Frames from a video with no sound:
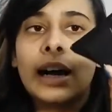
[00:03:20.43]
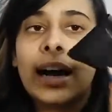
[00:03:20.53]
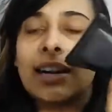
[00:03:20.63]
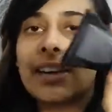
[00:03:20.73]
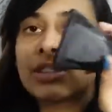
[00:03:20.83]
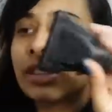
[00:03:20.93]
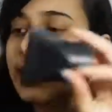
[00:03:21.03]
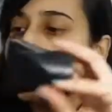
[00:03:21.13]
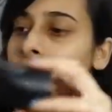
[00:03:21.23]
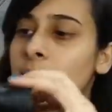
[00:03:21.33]
I have actually
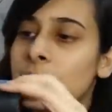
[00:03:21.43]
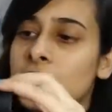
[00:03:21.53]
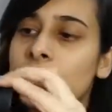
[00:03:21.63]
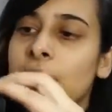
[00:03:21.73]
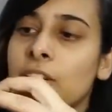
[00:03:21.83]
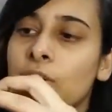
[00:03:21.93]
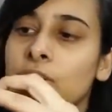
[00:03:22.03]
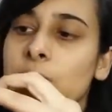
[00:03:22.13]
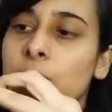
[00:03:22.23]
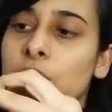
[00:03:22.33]
taken the measurement of
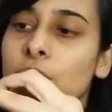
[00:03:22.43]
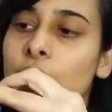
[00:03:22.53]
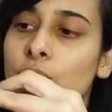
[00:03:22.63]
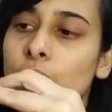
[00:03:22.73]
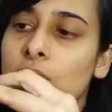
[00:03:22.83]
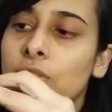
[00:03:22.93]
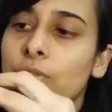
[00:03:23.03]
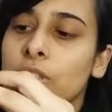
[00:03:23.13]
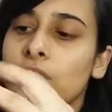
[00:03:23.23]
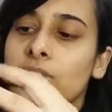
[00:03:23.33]
this particular nozzle
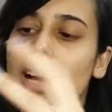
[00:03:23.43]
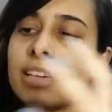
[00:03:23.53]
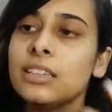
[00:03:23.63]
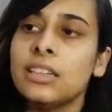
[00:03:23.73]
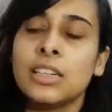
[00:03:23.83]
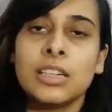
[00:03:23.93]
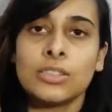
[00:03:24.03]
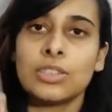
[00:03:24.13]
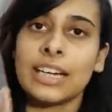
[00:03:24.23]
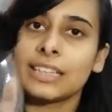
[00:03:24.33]
for the dryer
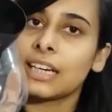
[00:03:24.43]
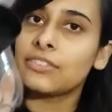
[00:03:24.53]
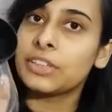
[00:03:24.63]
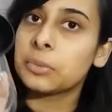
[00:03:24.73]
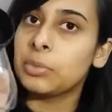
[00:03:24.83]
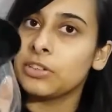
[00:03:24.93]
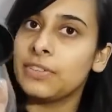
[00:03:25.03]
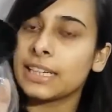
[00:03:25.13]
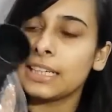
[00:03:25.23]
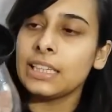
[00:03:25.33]
so that it can fit
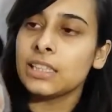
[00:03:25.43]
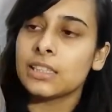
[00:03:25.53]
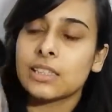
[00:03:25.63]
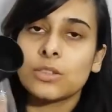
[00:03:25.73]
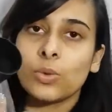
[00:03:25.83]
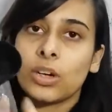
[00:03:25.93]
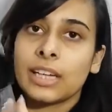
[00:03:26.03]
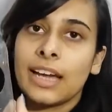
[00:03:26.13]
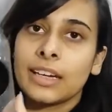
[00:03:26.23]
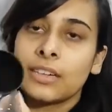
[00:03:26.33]
perfectly. This is what
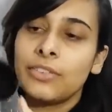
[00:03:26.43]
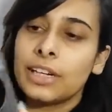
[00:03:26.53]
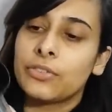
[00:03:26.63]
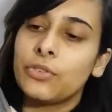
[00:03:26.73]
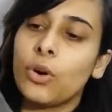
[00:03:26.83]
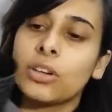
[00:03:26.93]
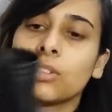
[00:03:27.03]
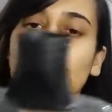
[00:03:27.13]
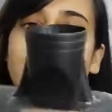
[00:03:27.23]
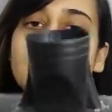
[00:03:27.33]
I went for.
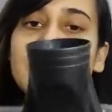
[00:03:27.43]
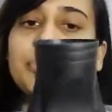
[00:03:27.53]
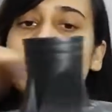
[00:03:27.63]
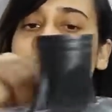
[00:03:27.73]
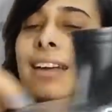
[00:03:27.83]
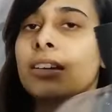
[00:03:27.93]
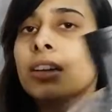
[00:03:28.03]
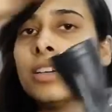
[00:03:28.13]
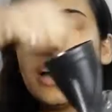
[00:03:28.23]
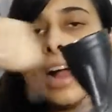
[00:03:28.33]
I just kept it and
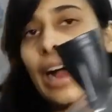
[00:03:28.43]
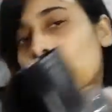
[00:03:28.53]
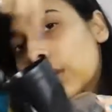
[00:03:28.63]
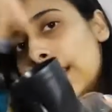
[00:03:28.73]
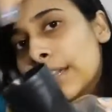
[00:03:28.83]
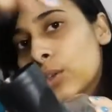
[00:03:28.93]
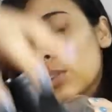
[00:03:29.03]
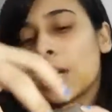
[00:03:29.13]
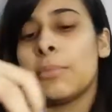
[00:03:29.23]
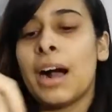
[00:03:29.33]
outlined
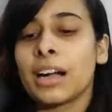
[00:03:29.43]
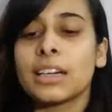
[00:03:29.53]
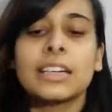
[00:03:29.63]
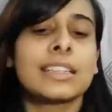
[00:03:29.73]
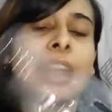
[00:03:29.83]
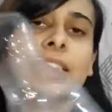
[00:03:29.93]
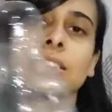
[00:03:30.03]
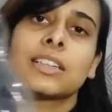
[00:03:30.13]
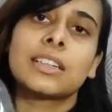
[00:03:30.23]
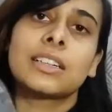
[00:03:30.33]
using a marker, and I
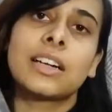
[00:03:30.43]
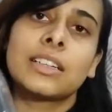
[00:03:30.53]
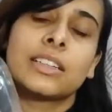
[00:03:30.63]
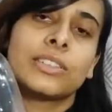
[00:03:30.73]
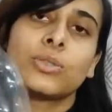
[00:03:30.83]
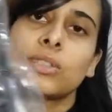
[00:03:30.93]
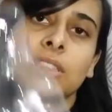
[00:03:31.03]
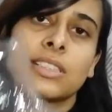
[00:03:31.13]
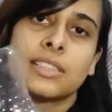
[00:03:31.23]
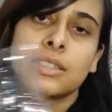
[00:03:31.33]
just cut it using
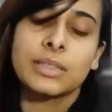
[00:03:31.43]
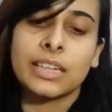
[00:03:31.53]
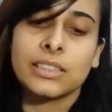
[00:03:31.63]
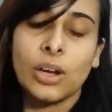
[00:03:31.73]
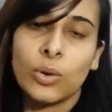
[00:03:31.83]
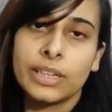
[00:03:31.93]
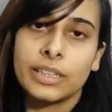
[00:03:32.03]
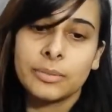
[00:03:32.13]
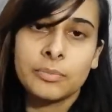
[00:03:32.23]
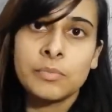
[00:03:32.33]
a scissor. That is how I did it.